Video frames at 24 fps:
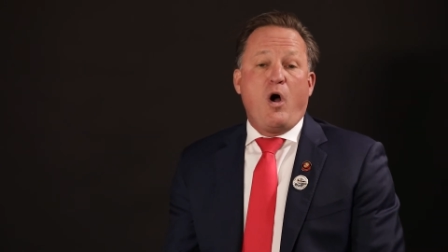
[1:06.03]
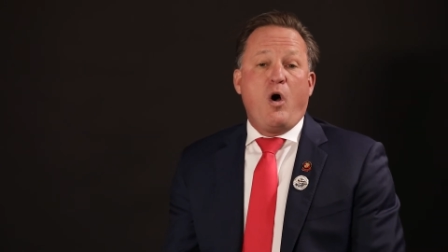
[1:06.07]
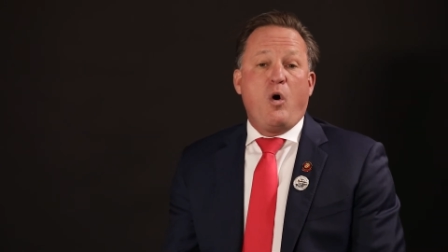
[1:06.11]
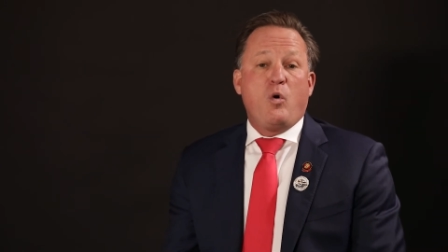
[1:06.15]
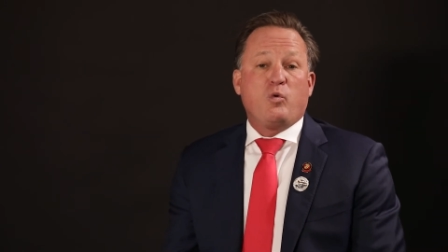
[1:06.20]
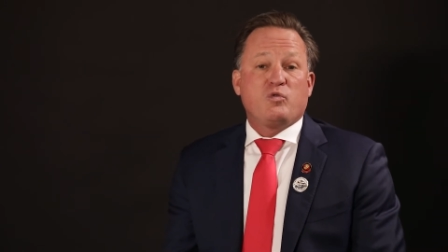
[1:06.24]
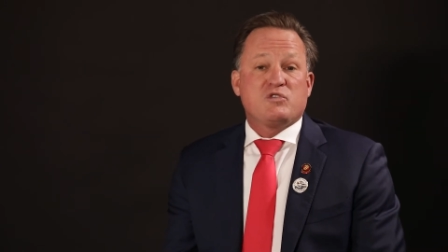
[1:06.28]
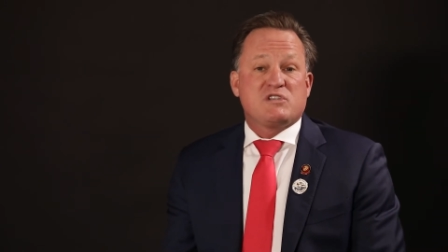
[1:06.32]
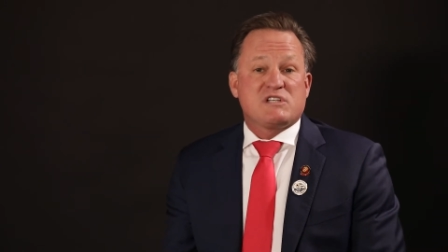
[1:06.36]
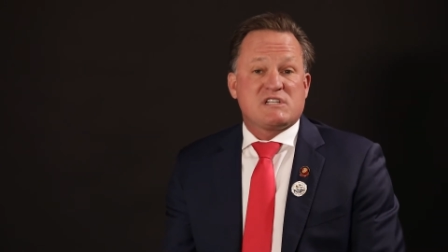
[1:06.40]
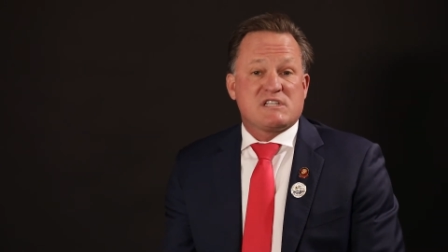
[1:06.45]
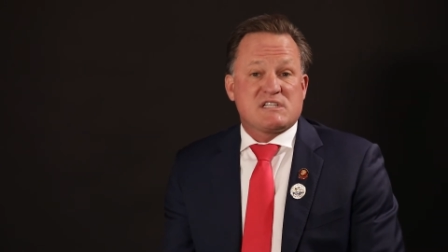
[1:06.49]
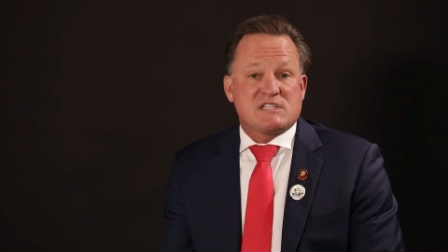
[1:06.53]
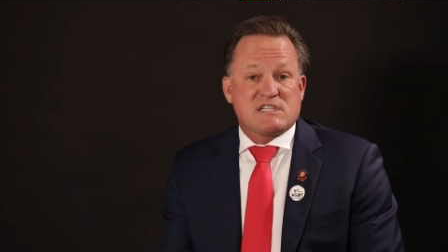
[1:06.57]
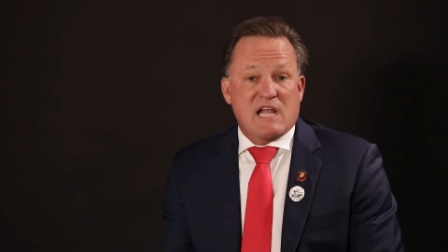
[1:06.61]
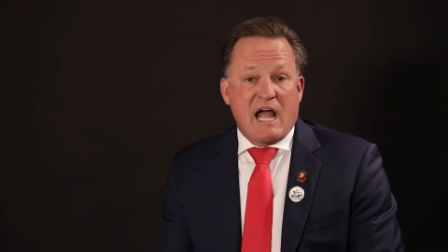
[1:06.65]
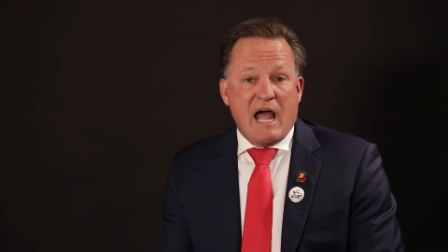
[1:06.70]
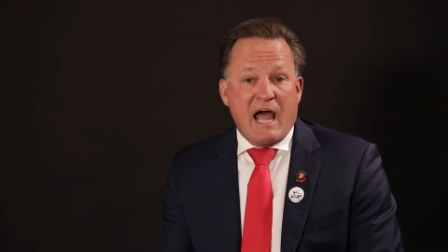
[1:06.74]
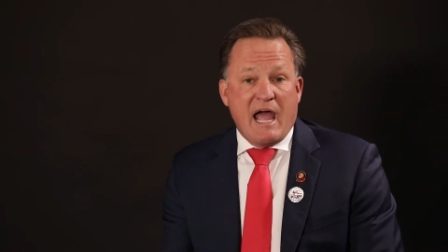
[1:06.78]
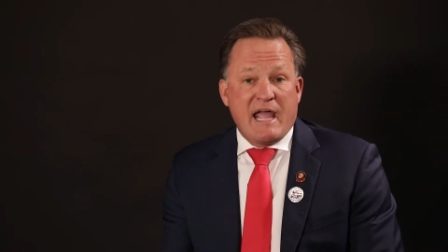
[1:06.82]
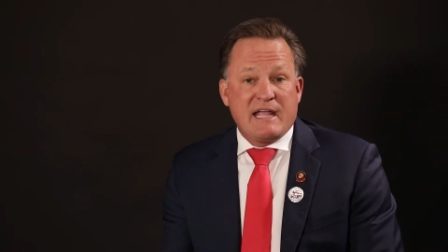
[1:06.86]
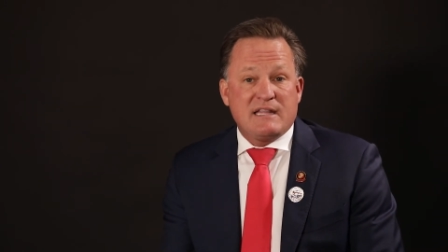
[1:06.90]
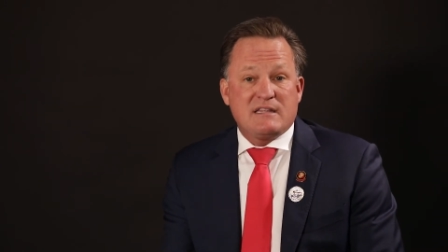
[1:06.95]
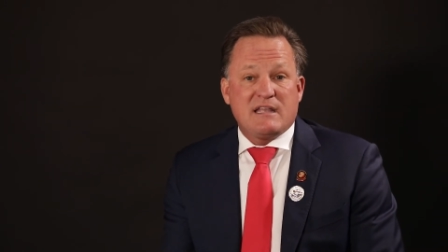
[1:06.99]
on
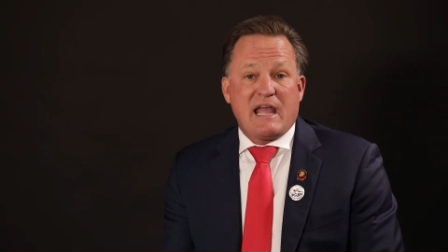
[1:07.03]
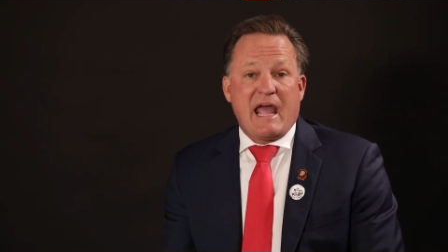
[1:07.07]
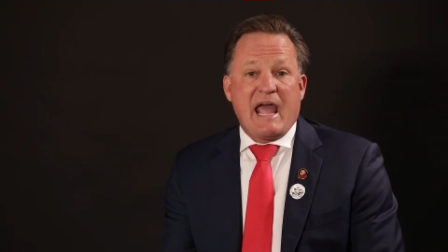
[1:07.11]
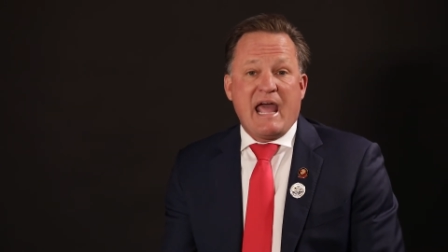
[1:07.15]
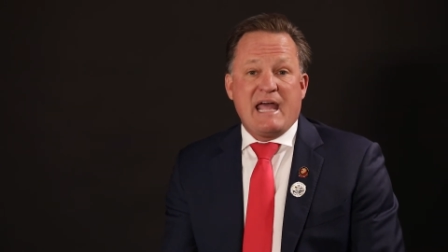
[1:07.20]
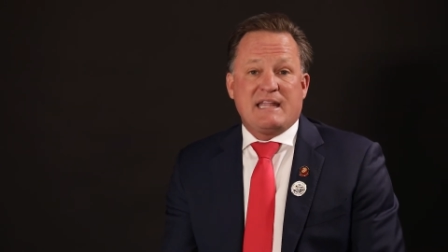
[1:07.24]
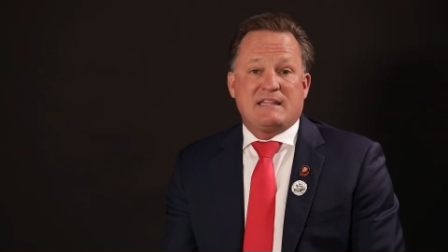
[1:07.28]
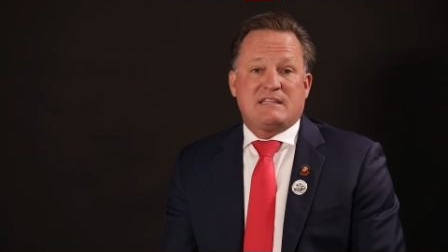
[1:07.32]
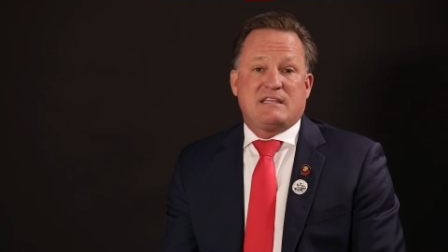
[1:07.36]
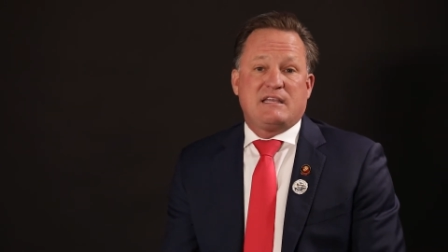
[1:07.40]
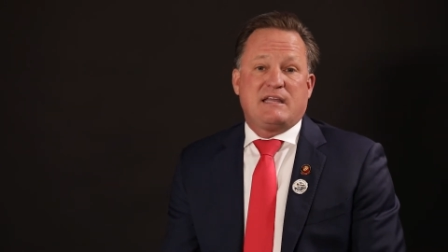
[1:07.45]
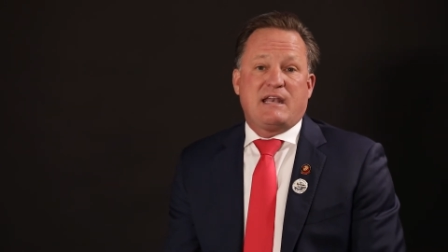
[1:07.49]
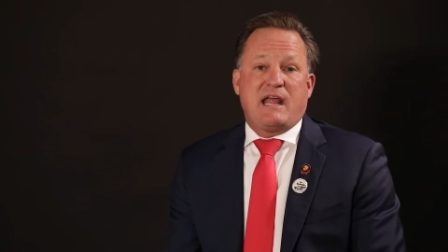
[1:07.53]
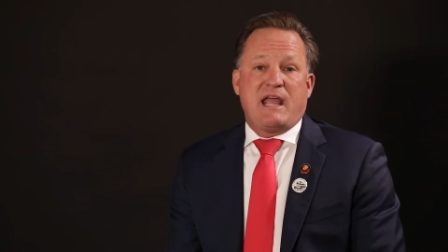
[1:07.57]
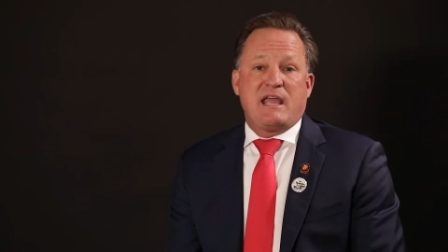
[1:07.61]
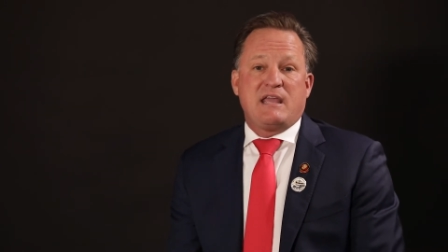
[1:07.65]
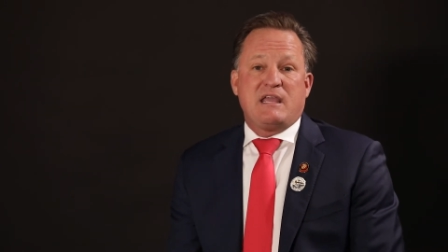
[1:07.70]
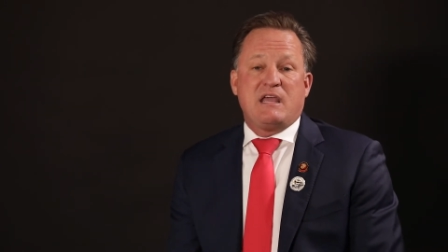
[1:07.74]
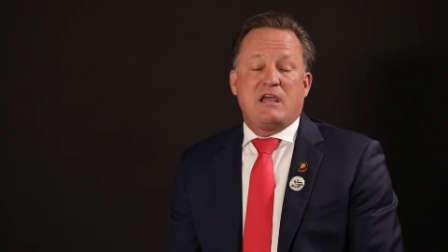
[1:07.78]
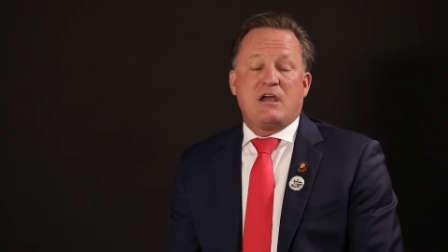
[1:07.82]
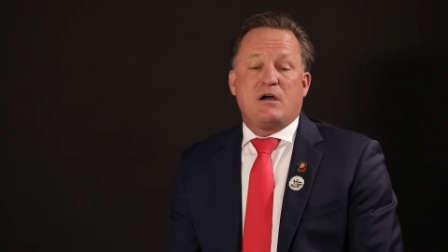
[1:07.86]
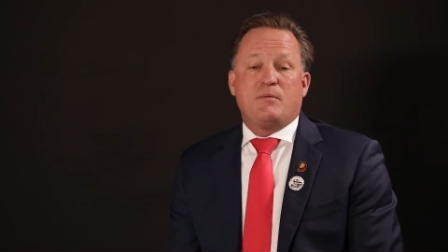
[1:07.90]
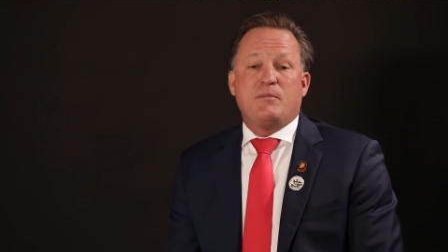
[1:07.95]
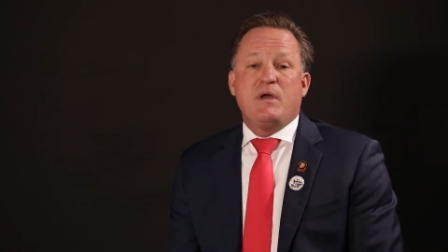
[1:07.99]
site at 10
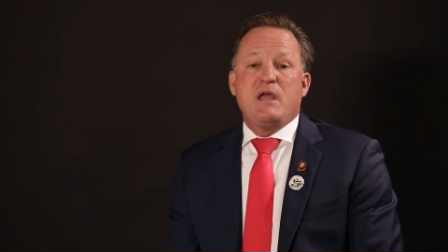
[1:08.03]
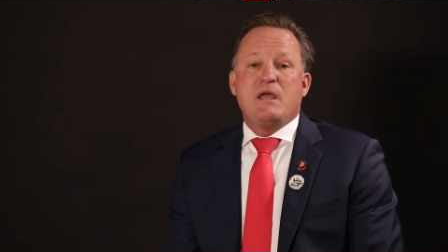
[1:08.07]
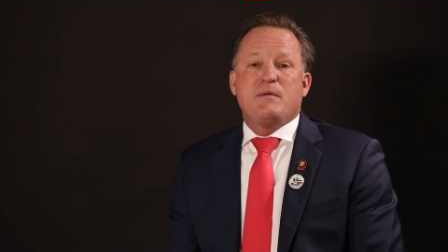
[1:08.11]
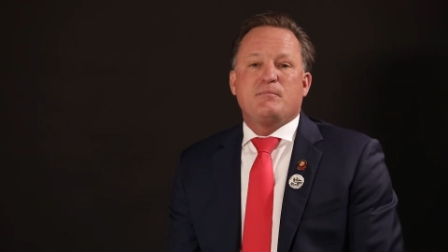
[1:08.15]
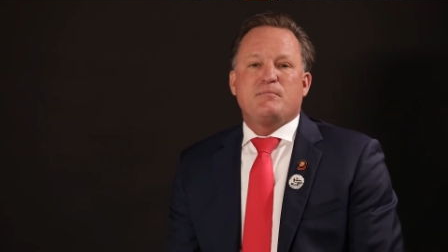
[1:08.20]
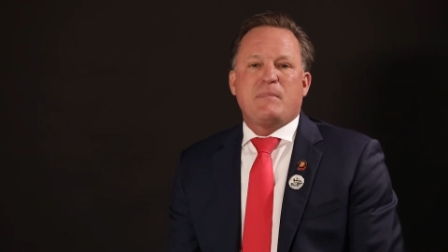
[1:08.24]
a.m.